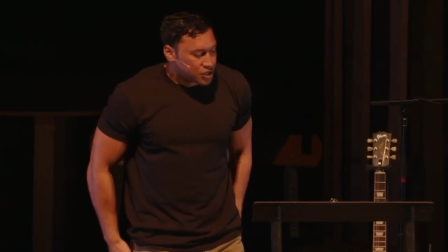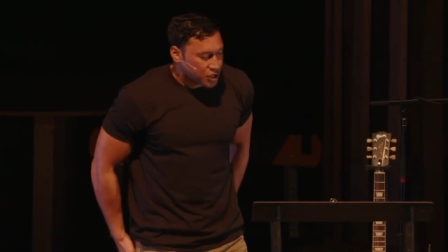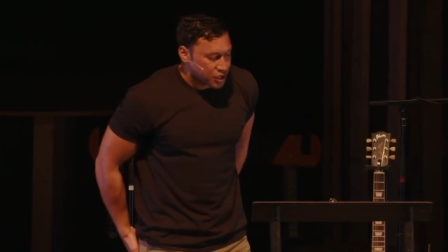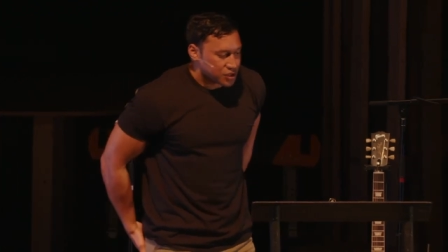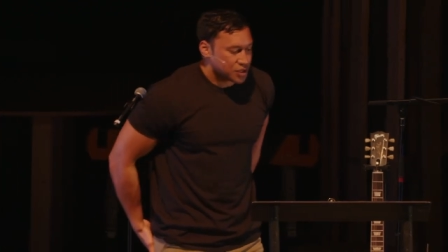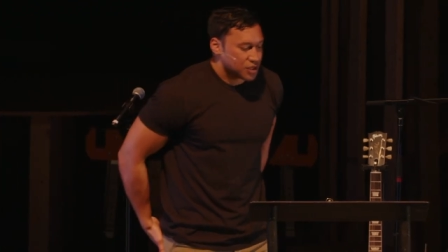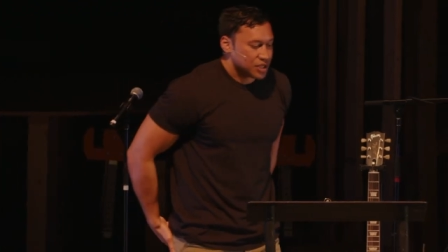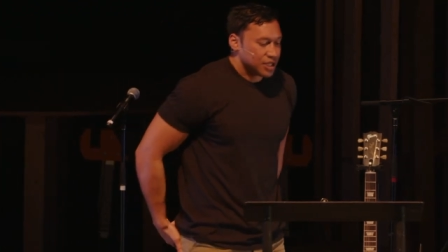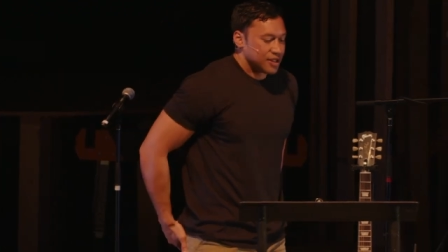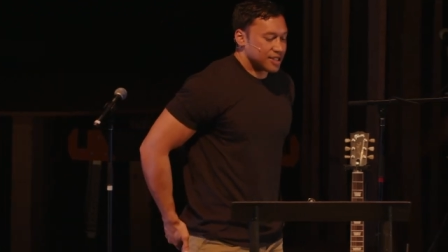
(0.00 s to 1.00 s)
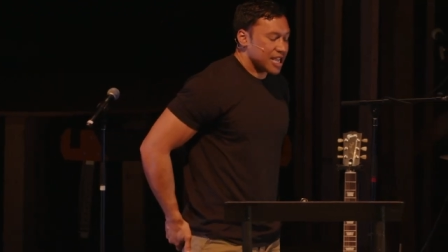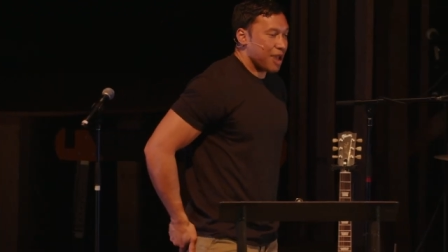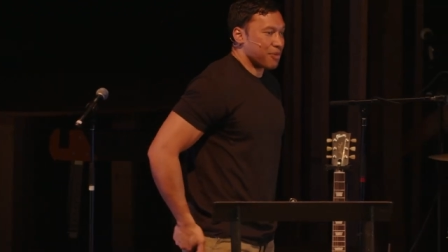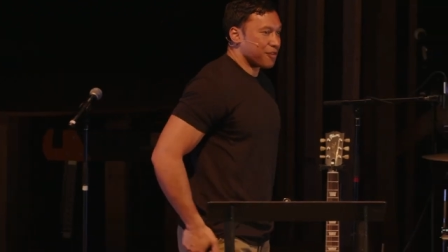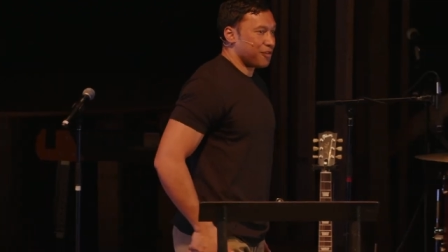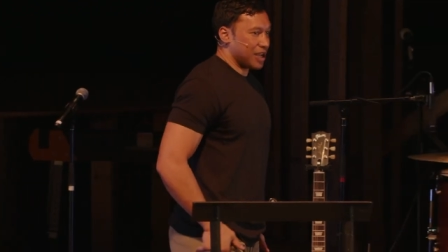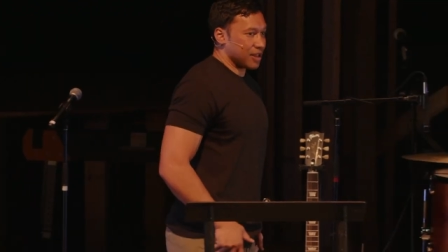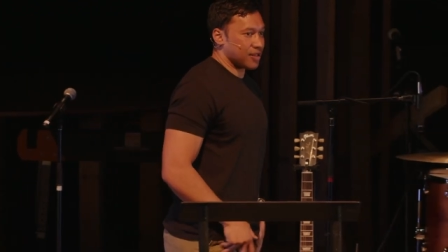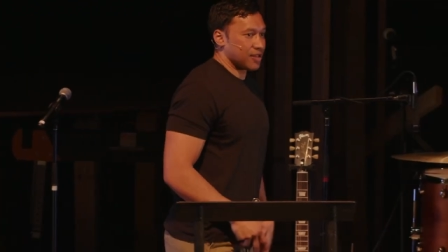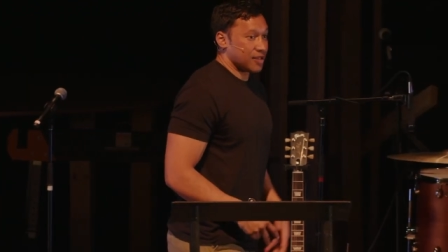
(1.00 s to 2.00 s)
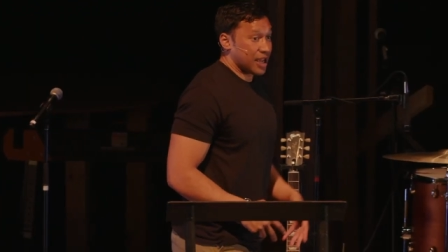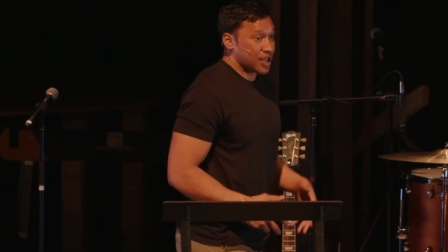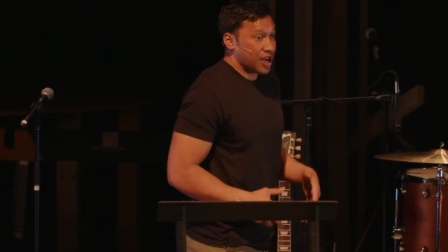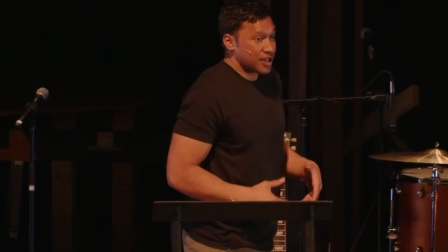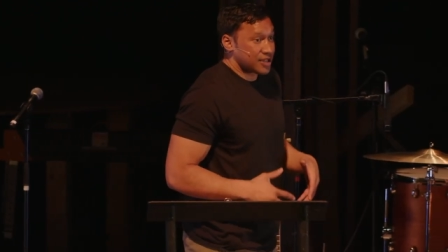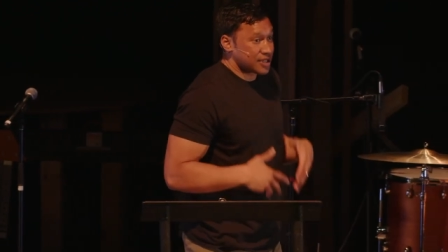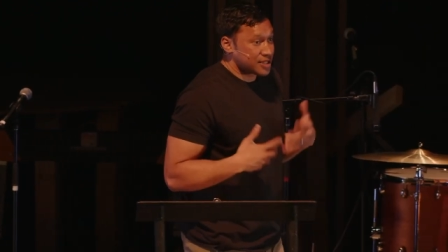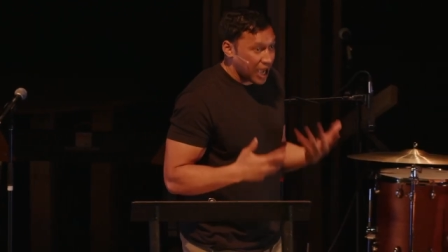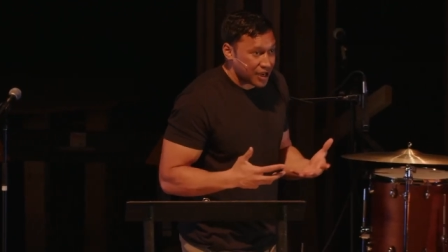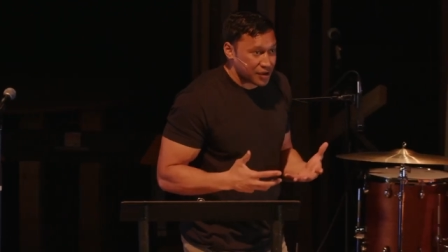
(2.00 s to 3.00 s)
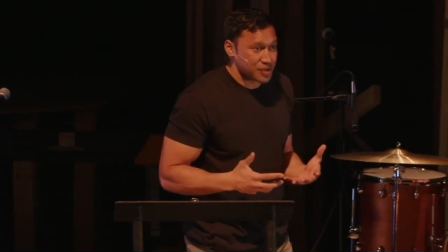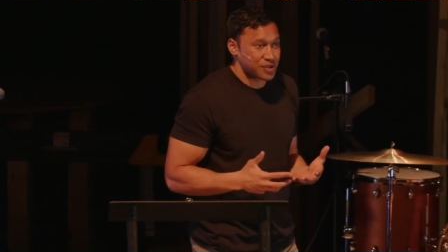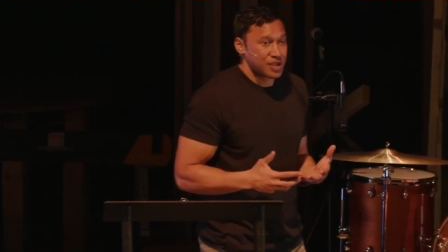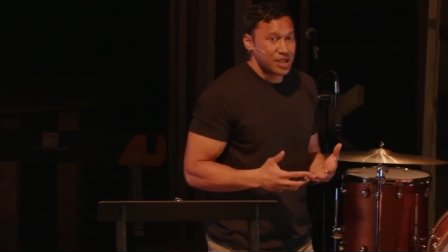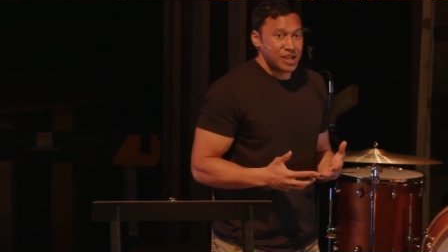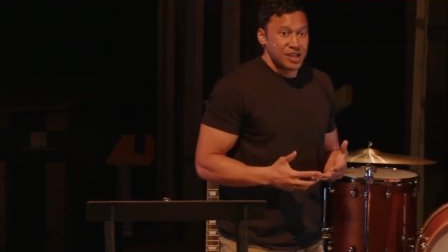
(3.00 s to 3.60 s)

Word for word: Church, the type of faith that God desires